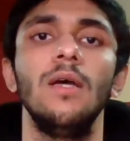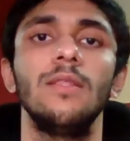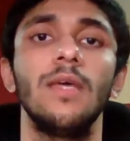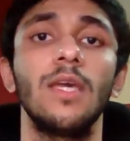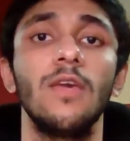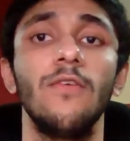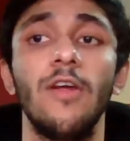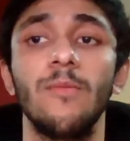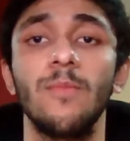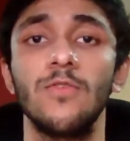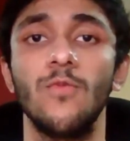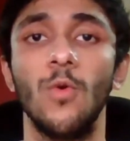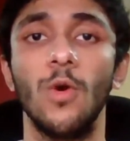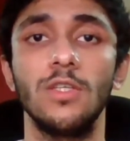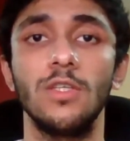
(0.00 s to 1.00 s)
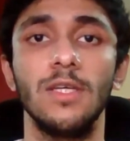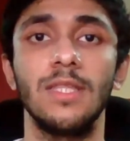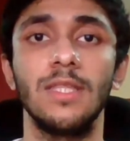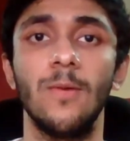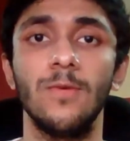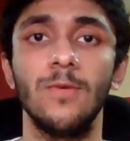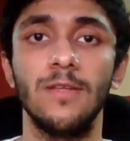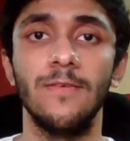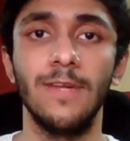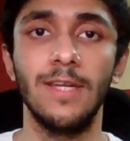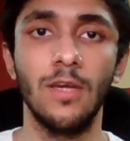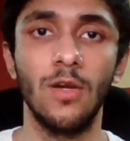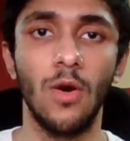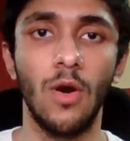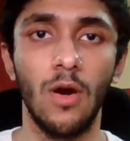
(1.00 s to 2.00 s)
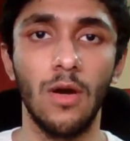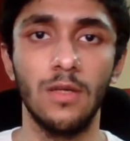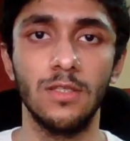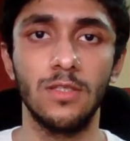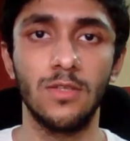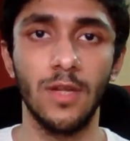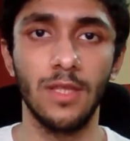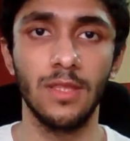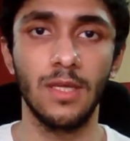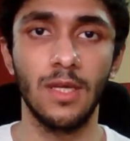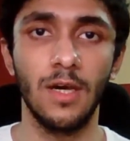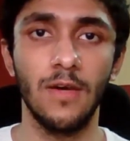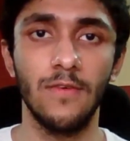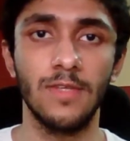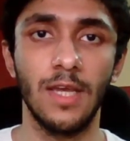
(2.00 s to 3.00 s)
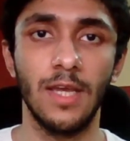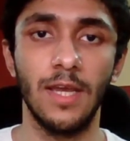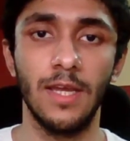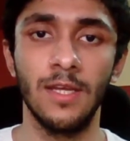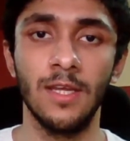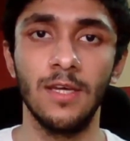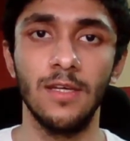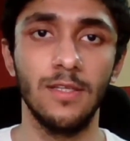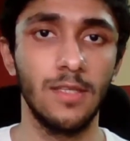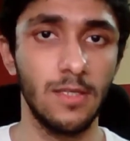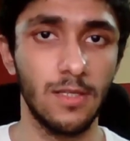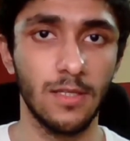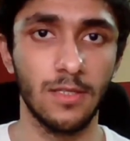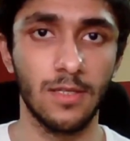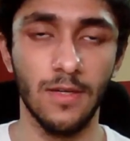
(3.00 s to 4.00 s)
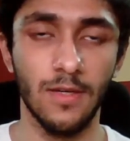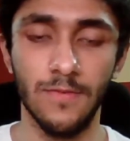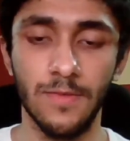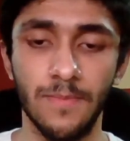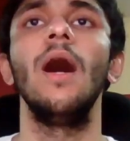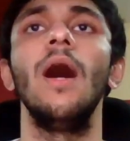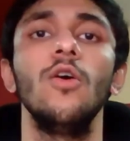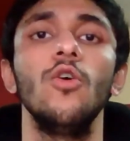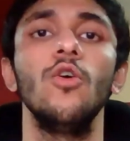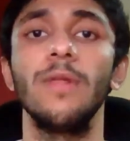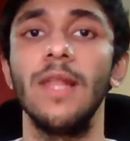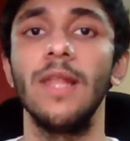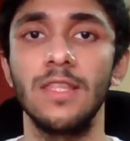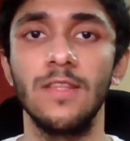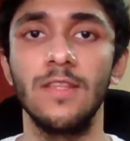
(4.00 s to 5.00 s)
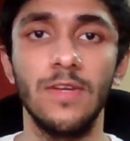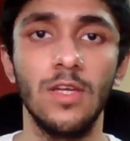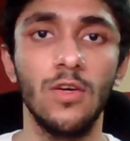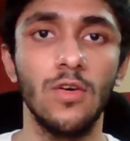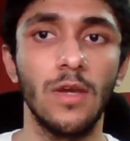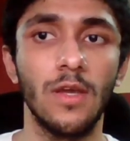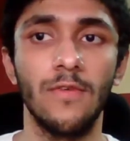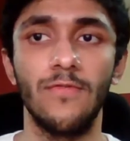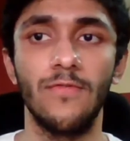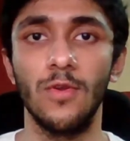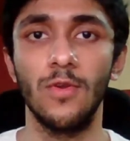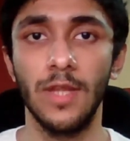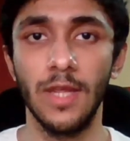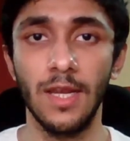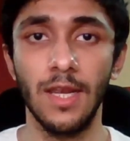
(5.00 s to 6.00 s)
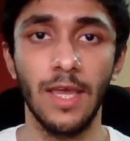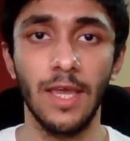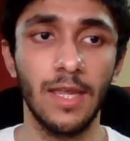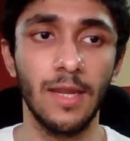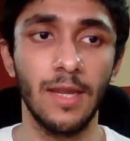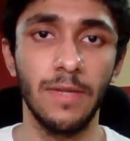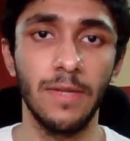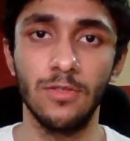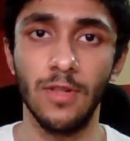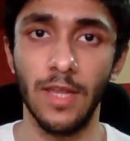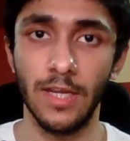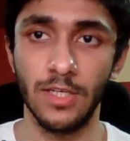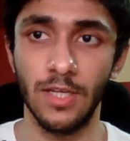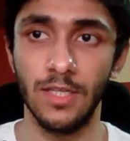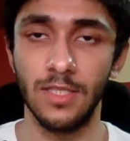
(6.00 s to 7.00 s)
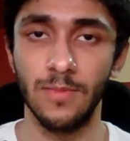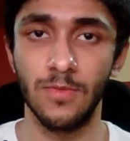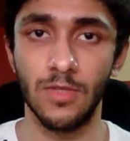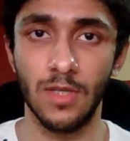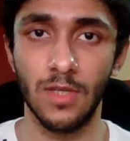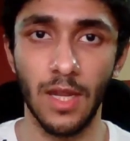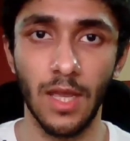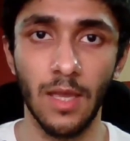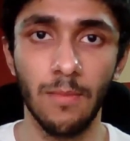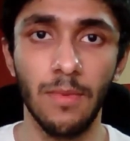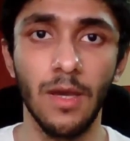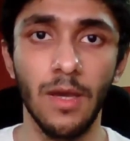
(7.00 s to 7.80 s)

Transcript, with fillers: Thank you very much for watching. That was the video on strength curves and resistance curves. I hope you liked the video. If you did like it, please do like, share and subscribe.